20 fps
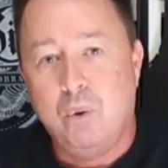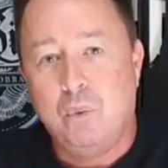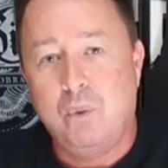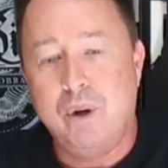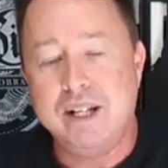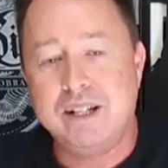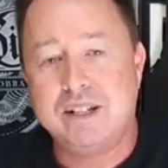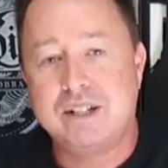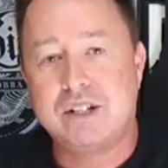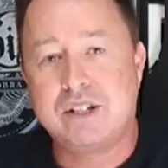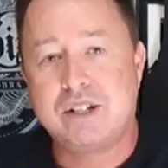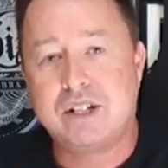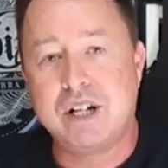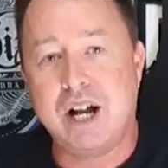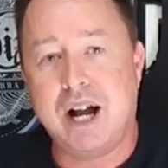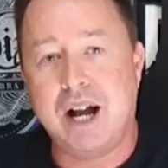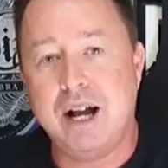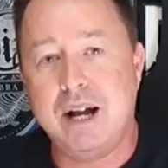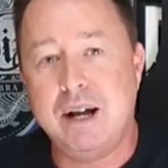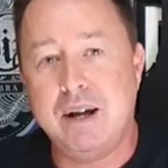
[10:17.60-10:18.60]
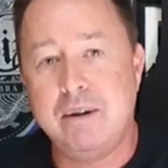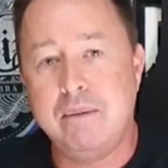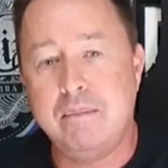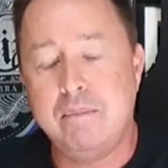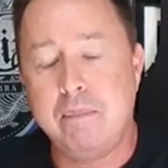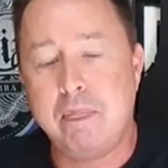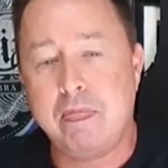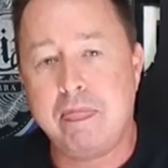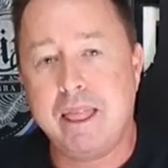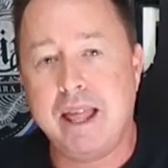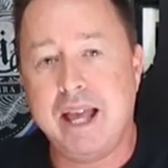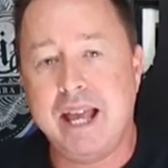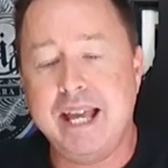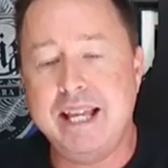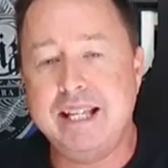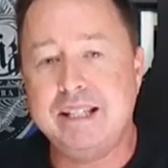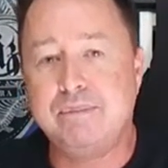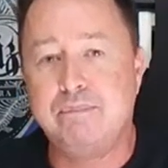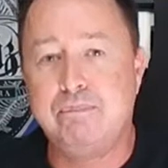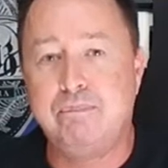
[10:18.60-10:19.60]
Which
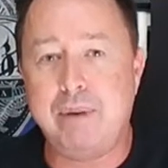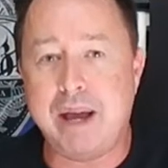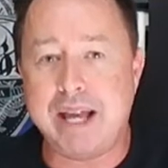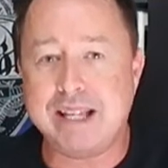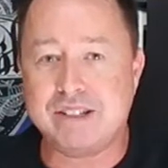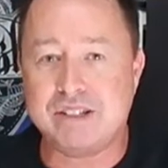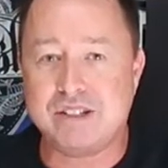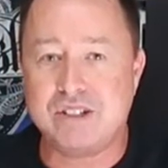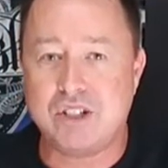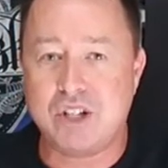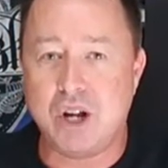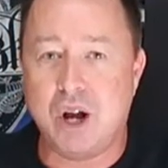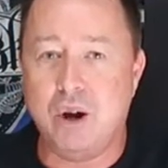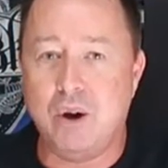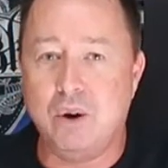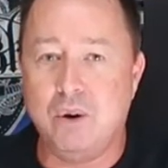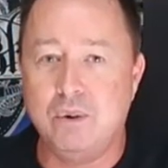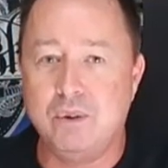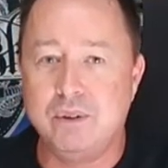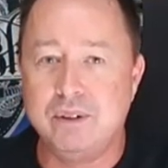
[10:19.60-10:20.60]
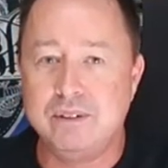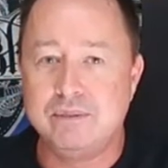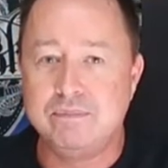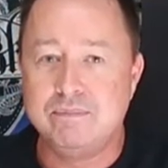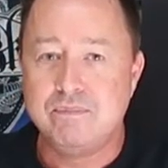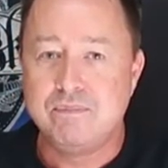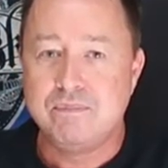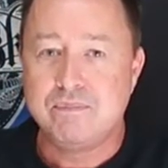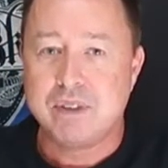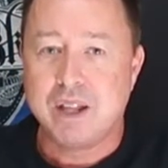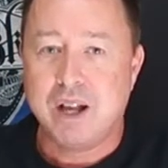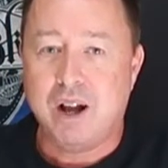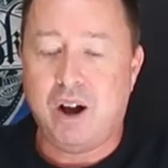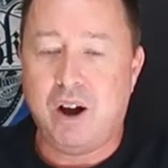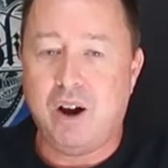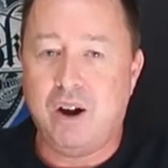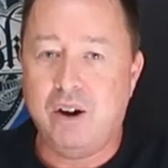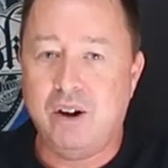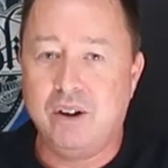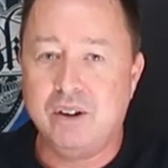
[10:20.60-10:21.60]
is best shown
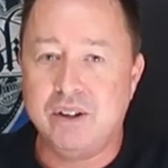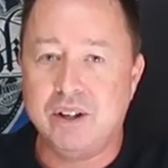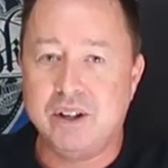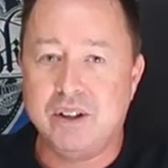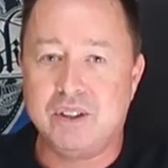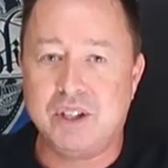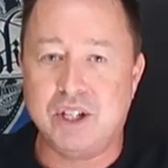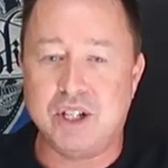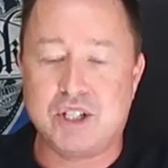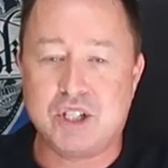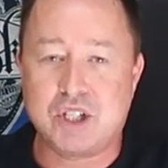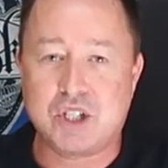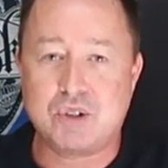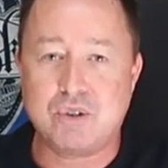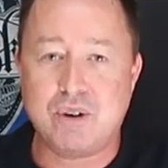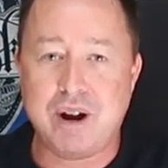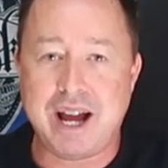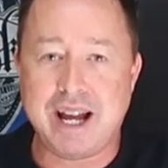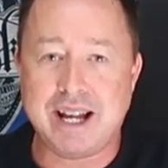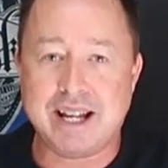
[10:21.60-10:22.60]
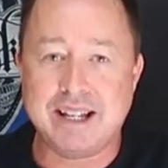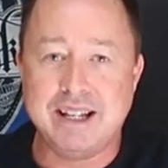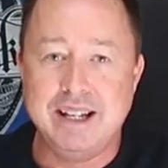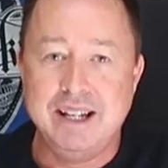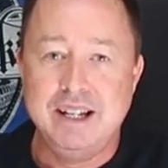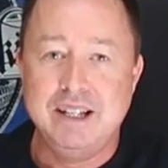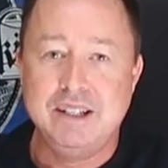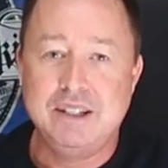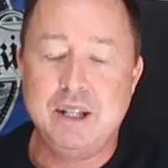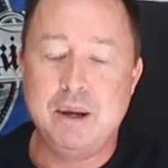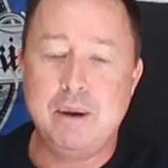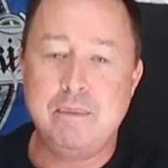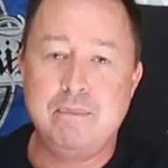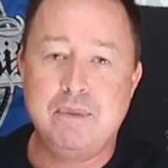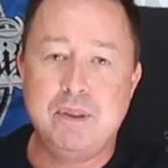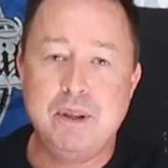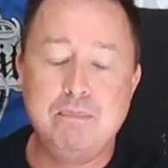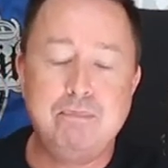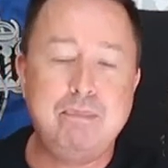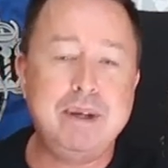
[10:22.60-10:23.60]
on the track,
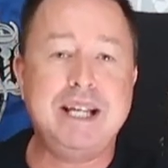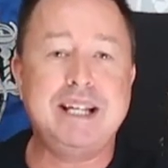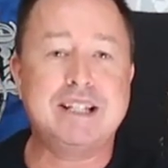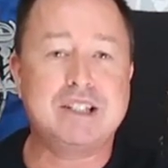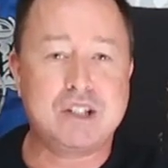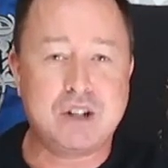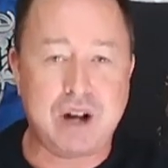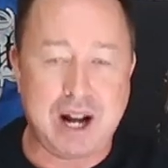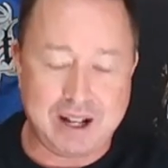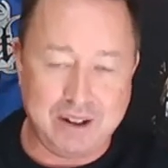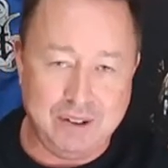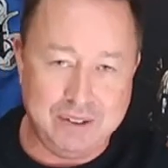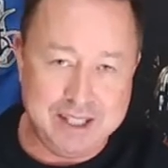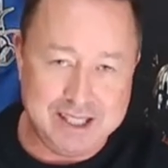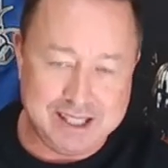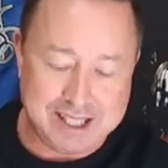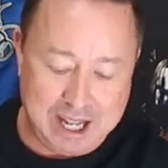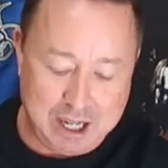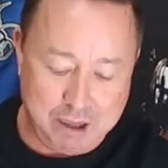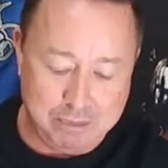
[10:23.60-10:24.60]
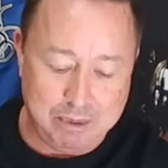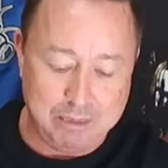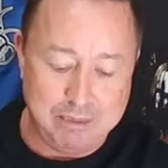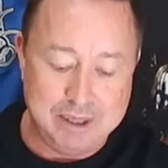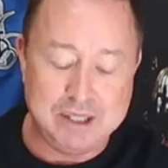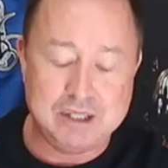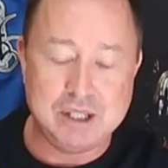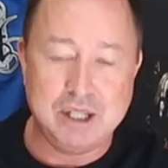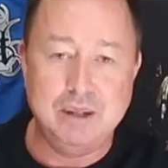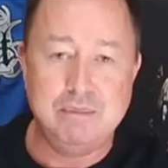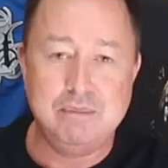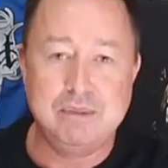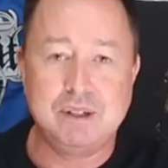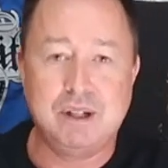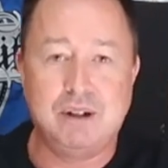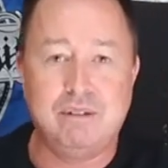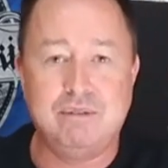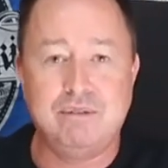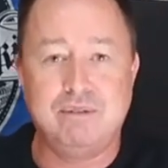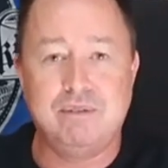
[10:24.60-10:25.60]
the biggest track on this album in terms
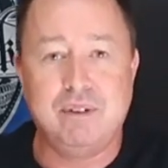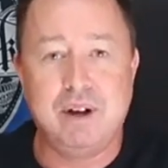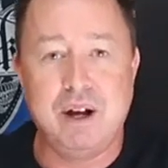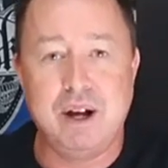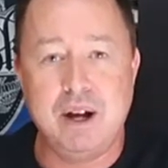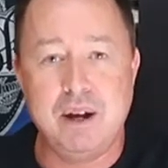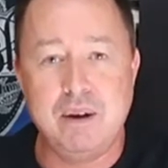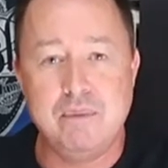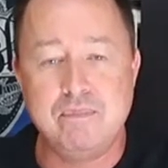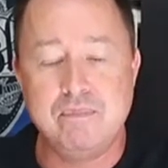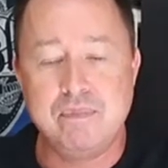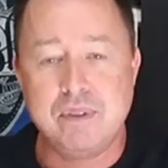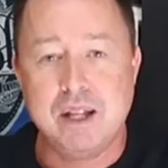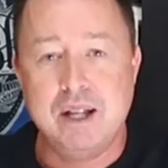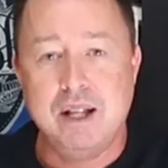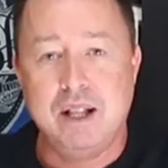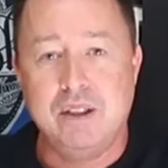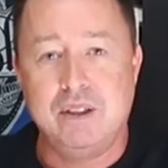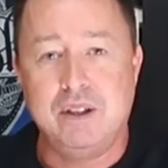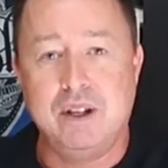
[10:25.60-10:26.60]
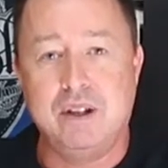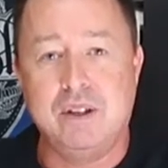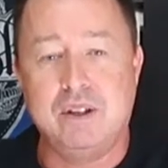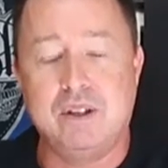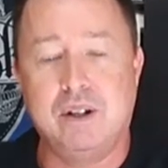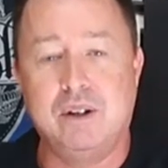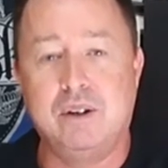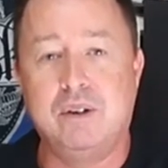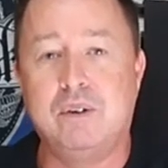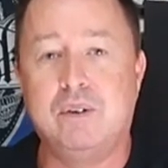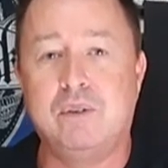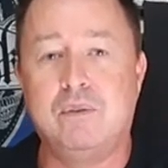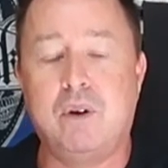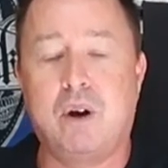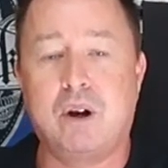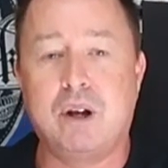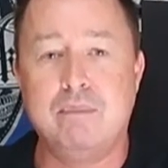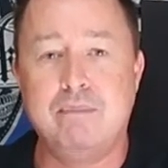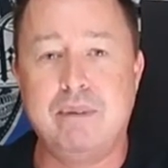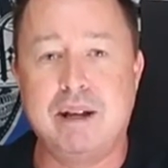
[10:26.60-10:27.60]
of the
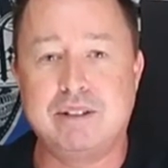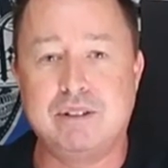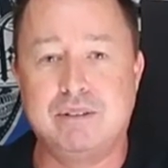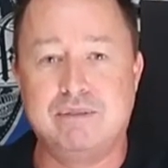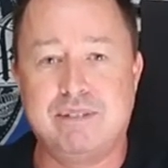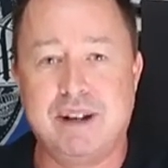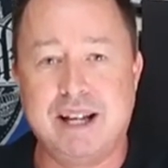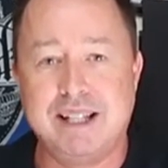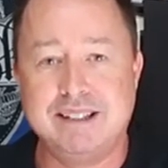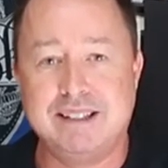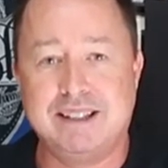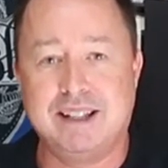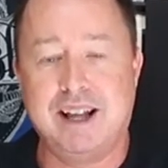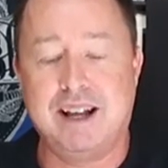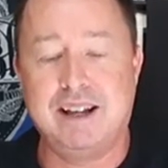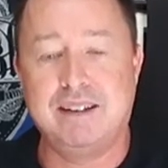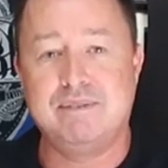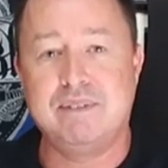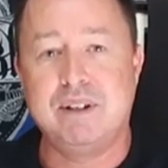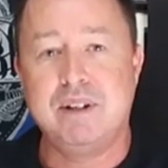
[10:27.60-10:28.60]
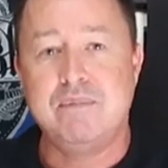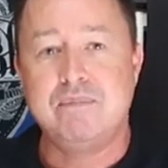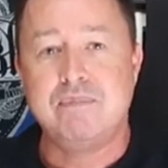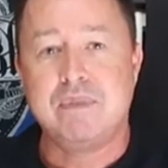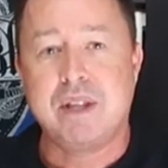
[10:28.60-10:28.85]
rock and metal fans love,